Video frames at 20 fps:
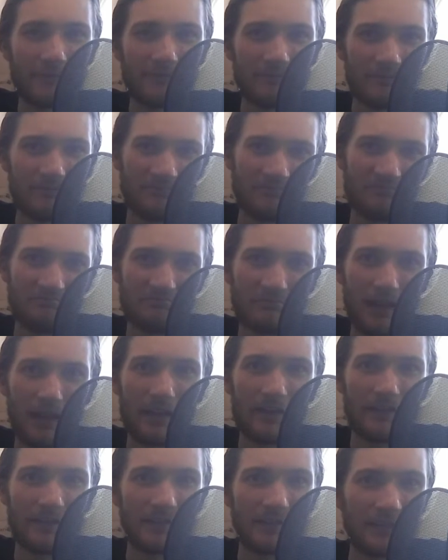
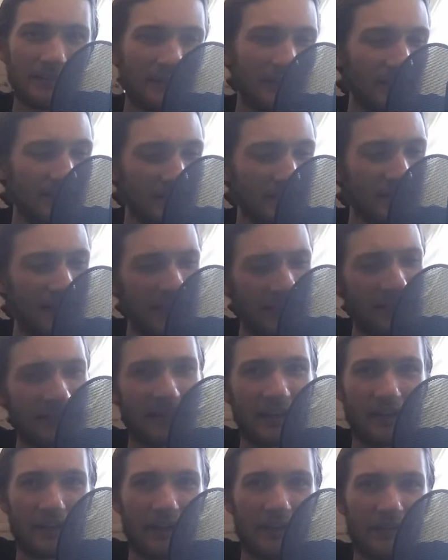it's getting there.
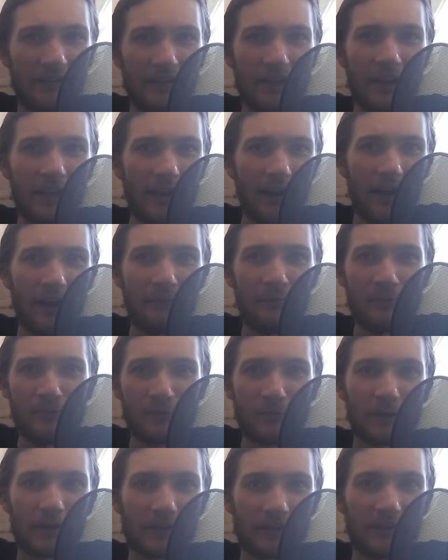I've been working on
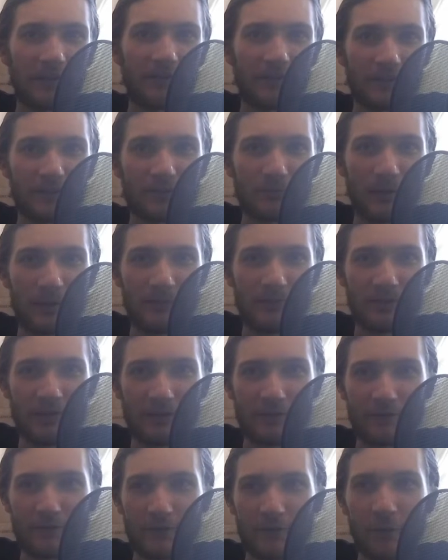this website for a
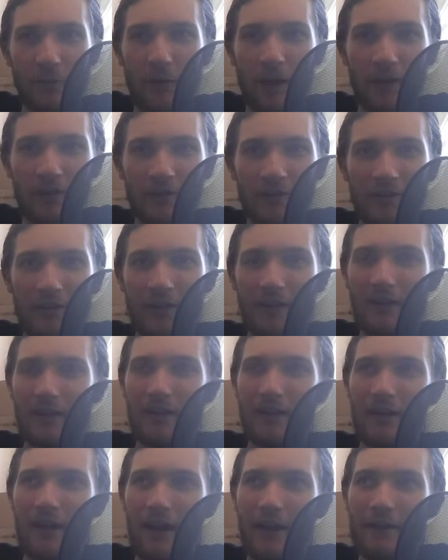while. I've
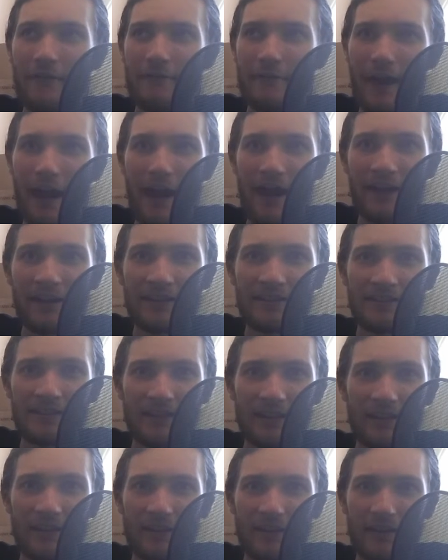had
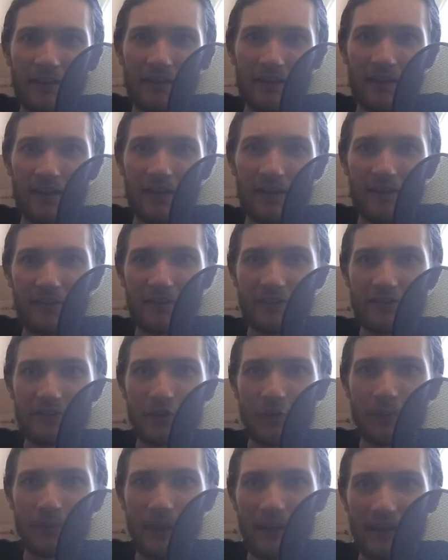the domain
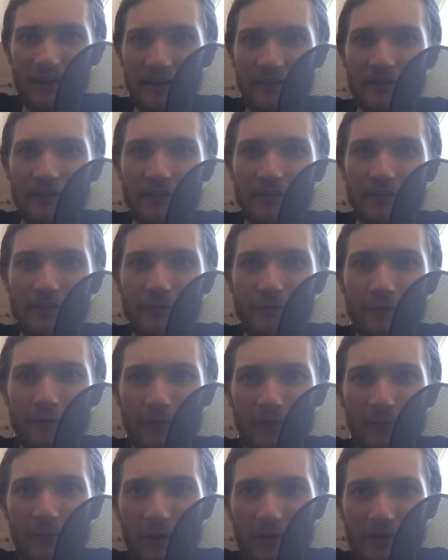for about a
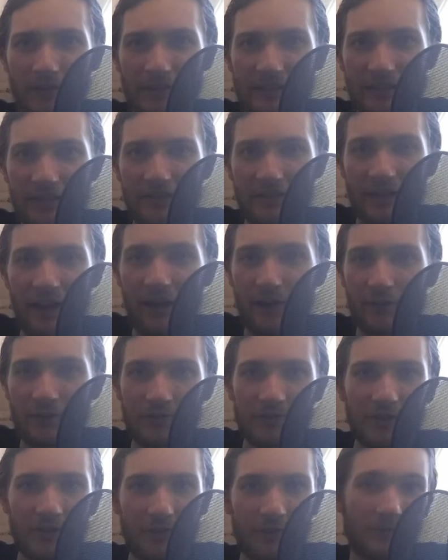year now, so
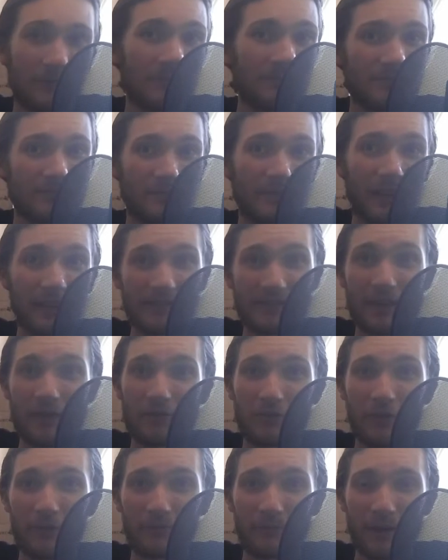that's how long my
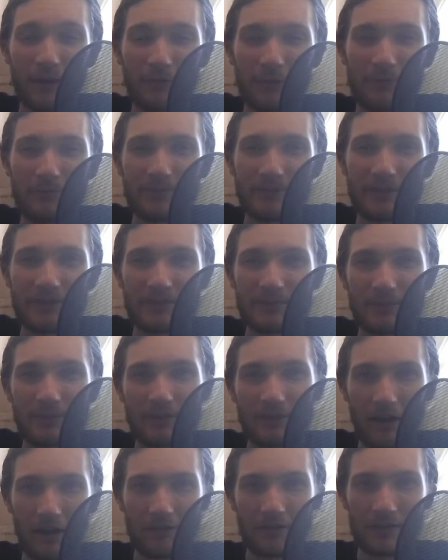website's been around. It hasn't
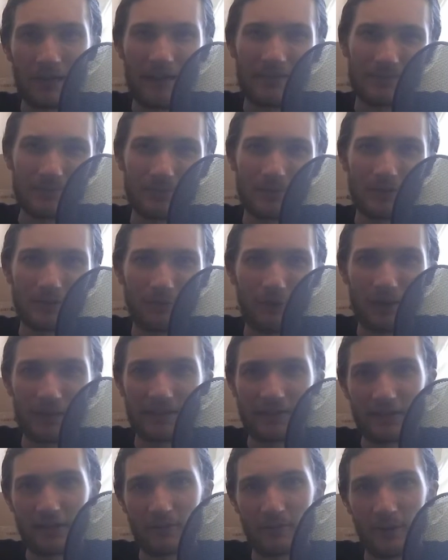been quite a year, but
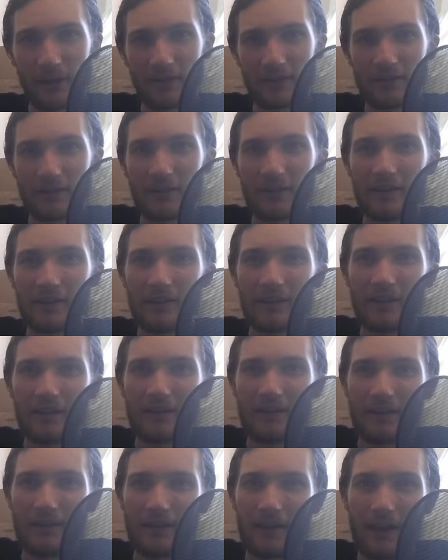I
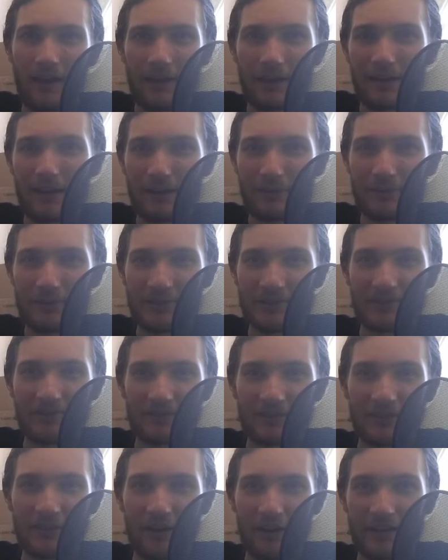recently got an
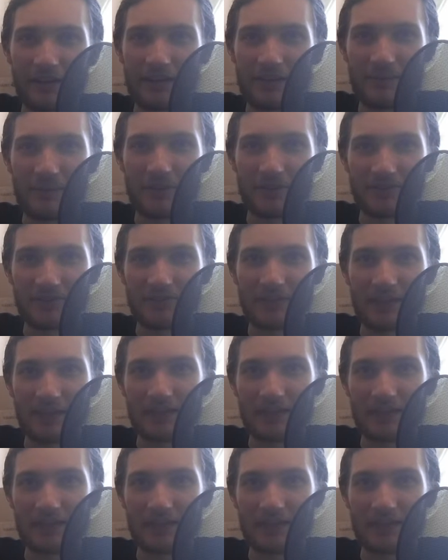email saying that